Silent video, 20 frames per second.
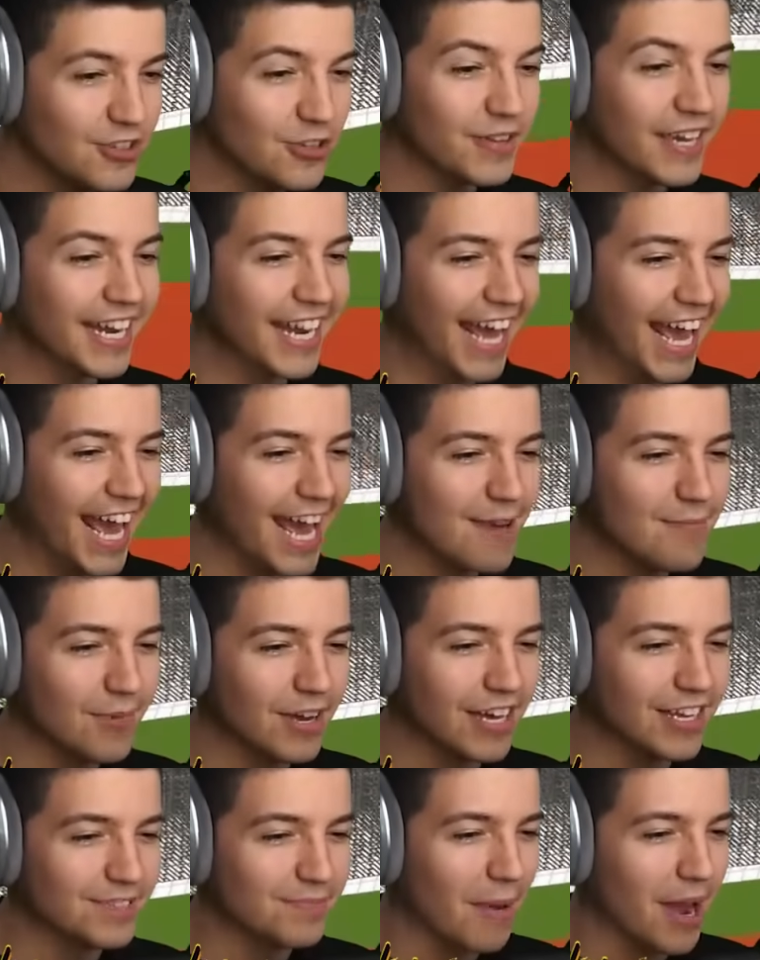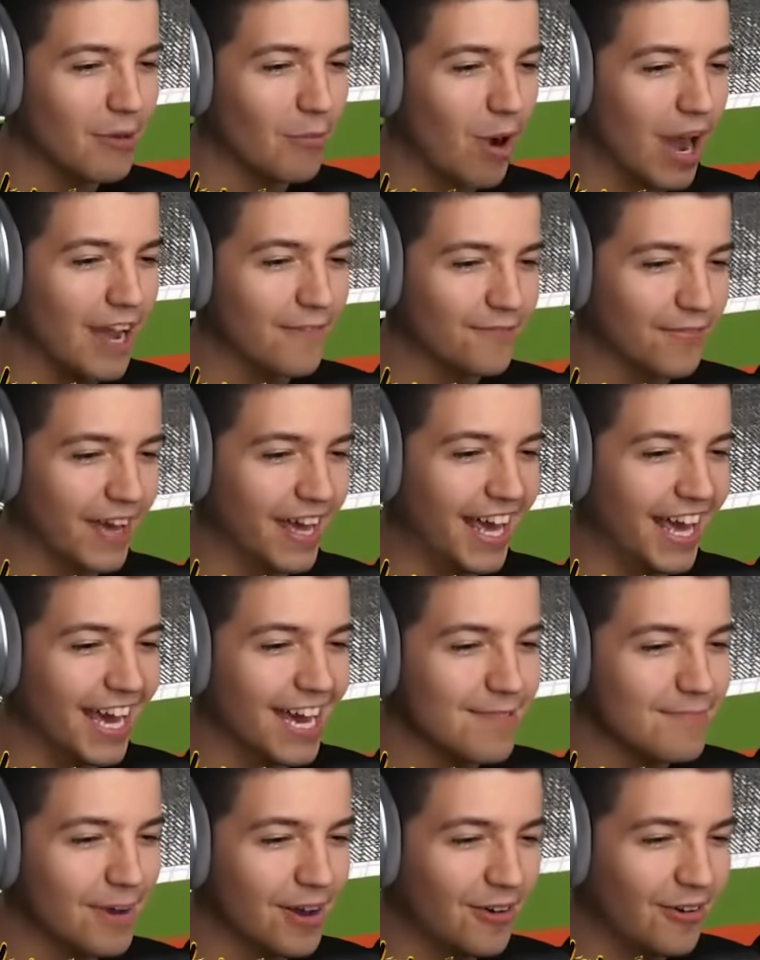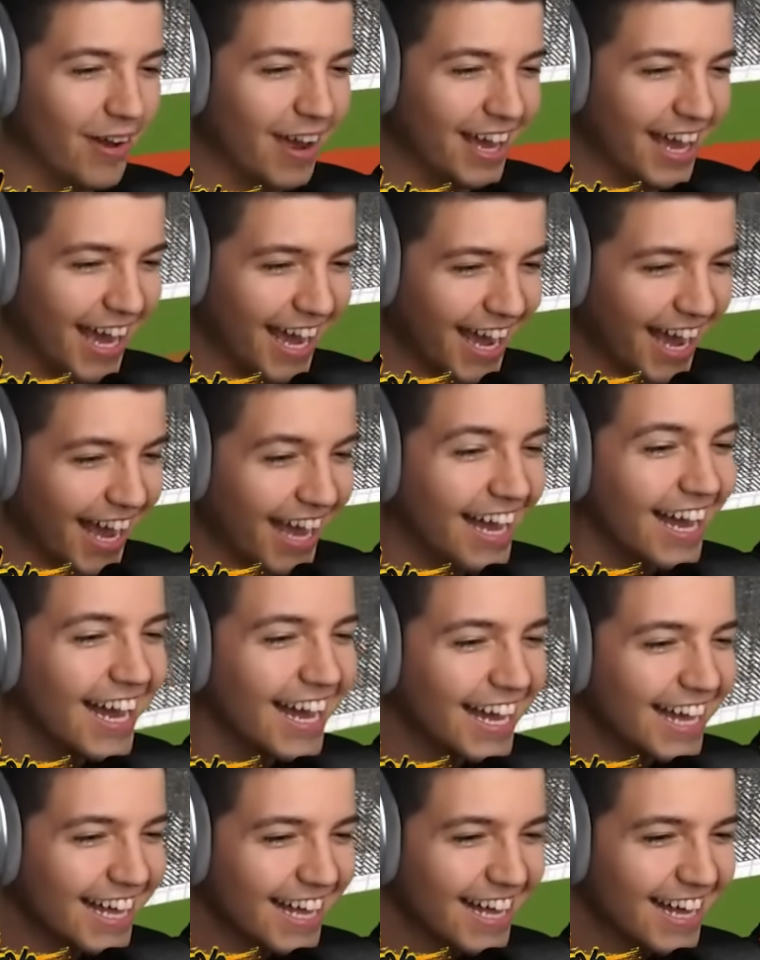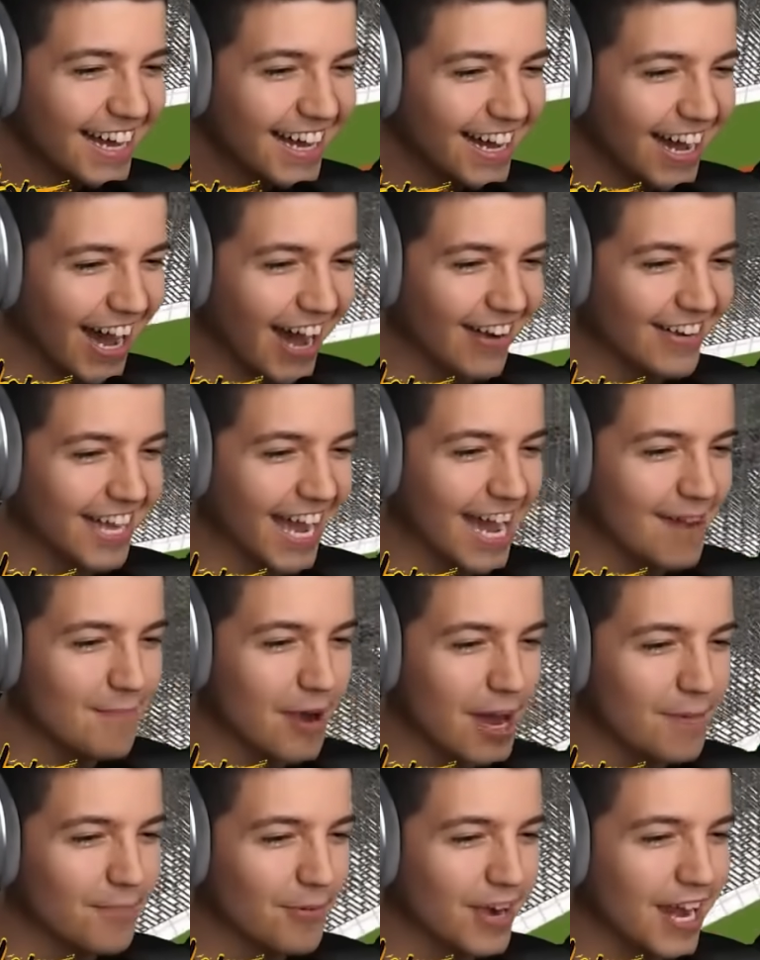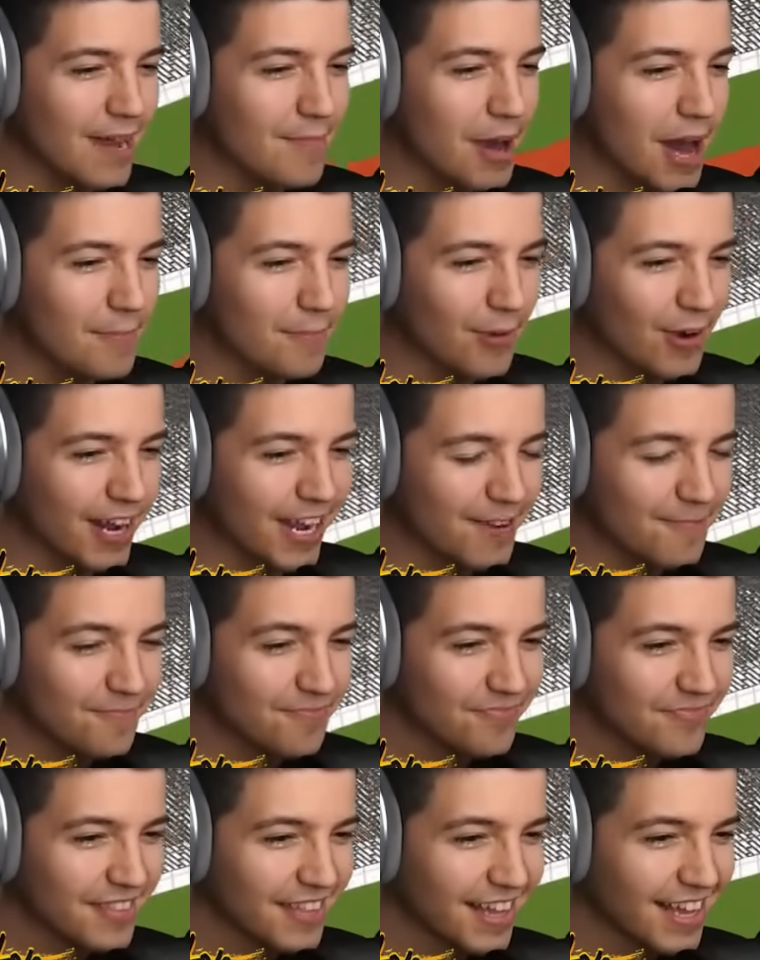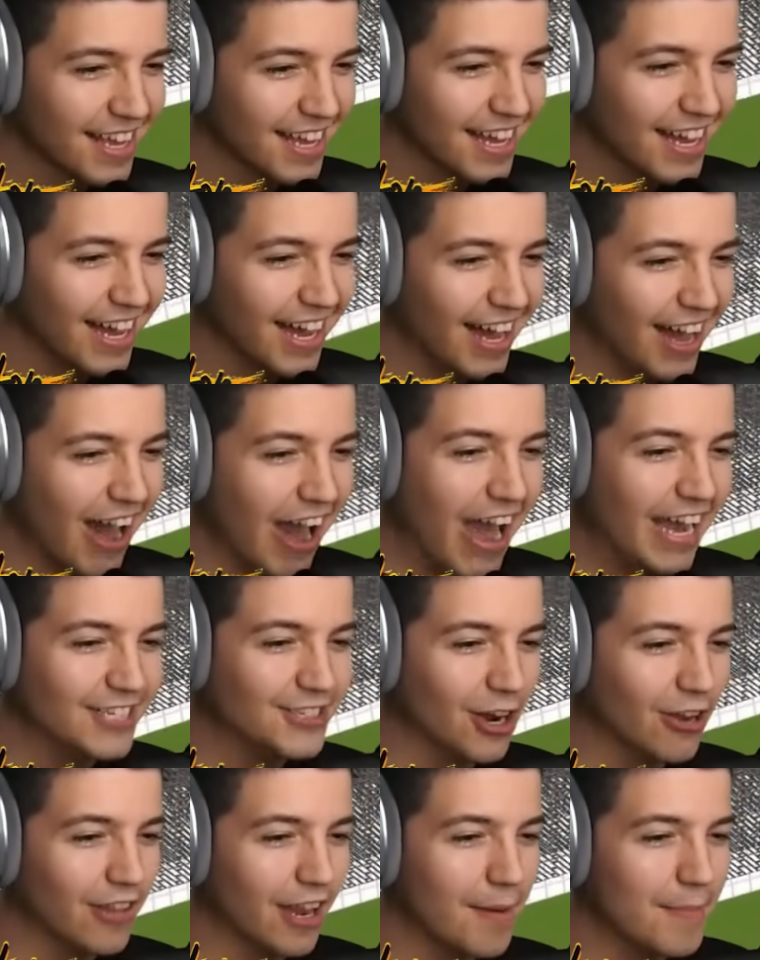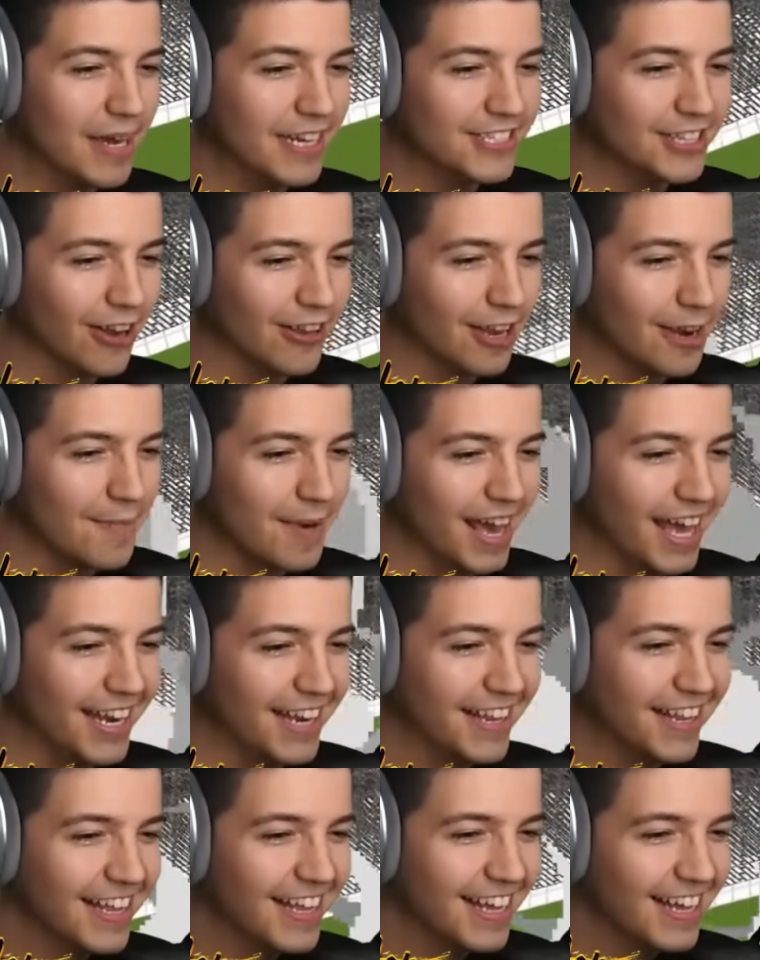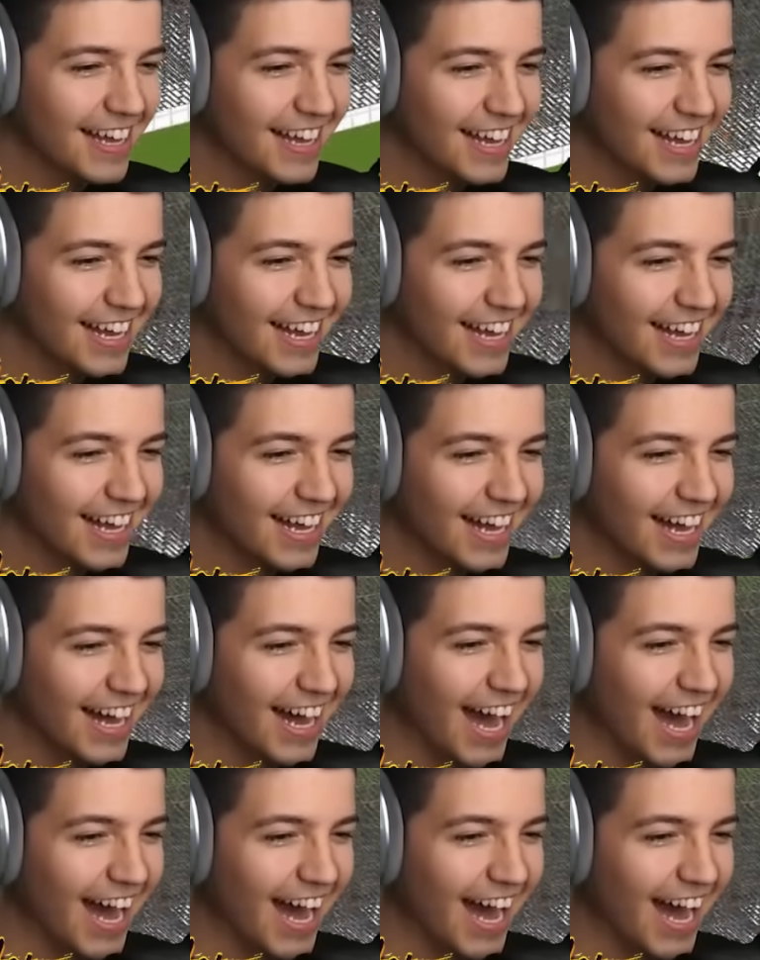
You get him? Is my wife with him? You get You get Okay, I'm on Bri. I'm on Bri. I'm lasering Sam. I don't let him in. Don't let him in.